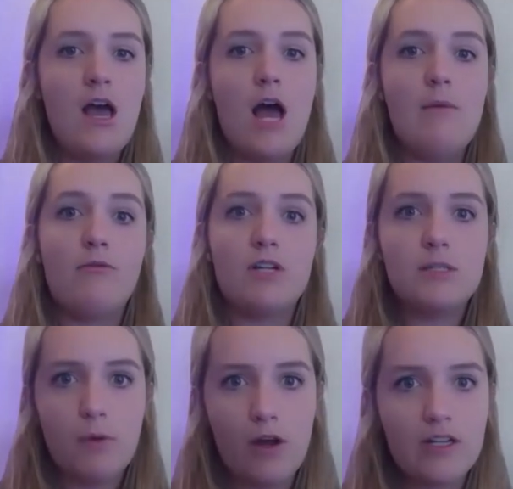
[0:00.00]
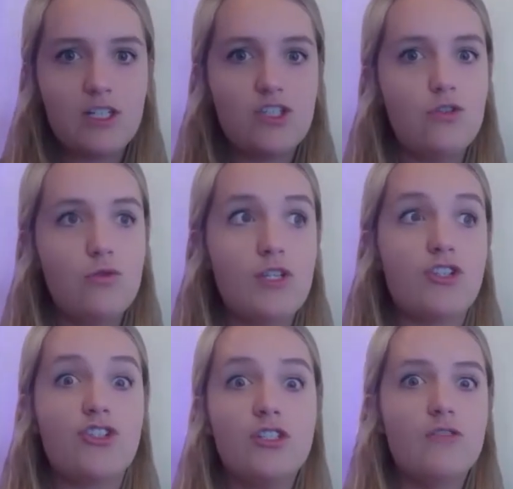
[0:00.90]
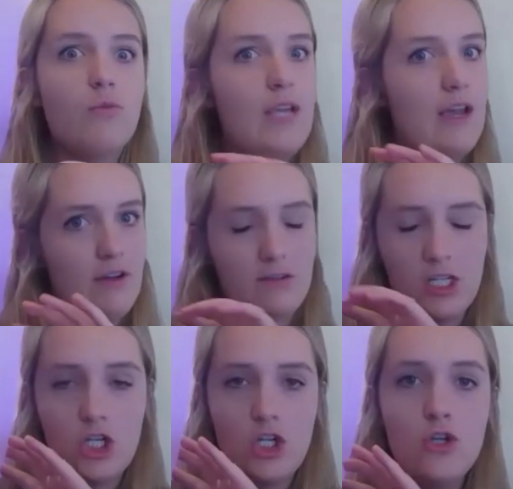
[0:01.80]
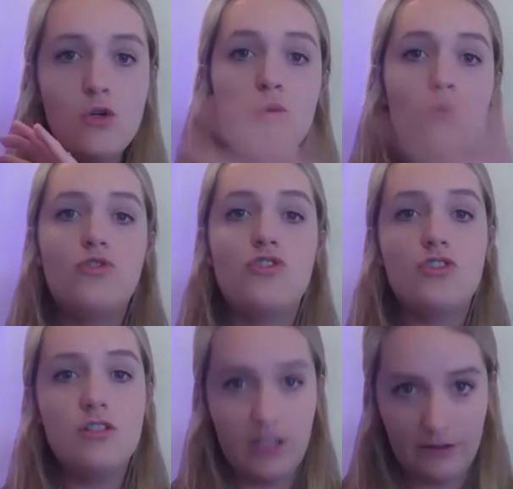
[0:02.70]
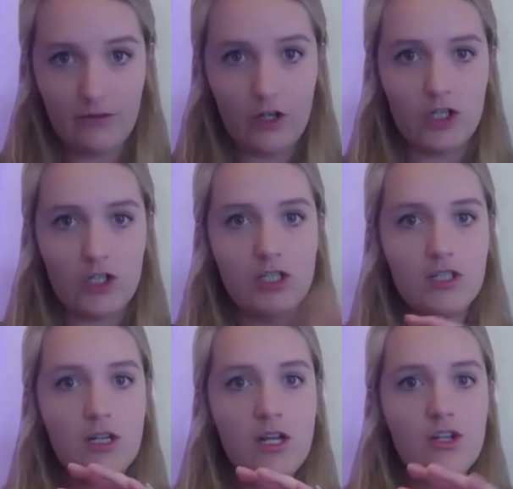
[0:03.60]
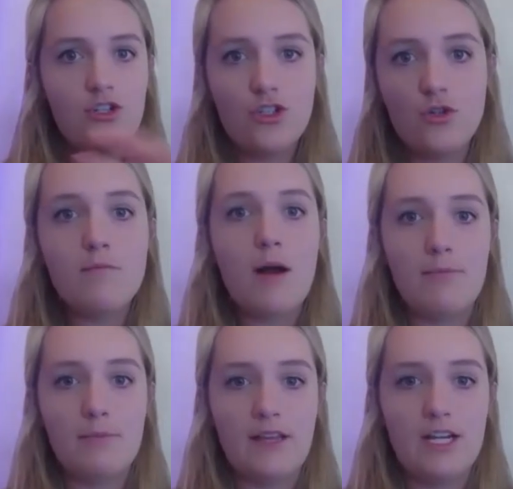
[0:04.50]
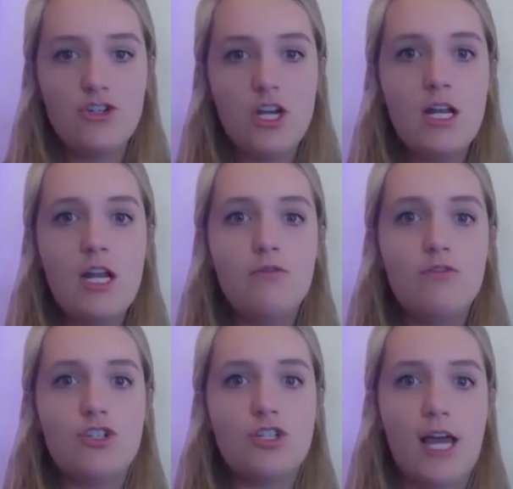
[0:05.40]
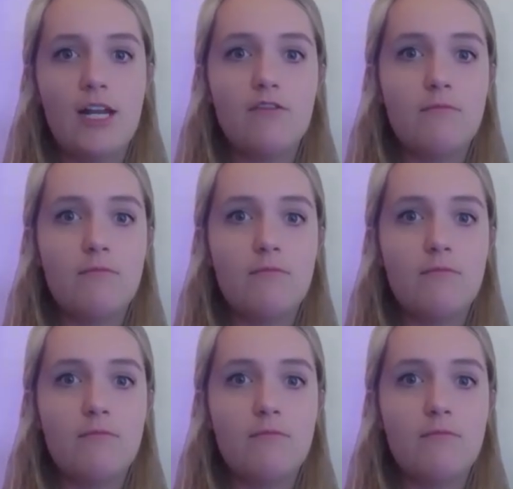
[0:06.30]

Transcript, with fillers: um, and responding to such a we have a huge diverse student population and just kind of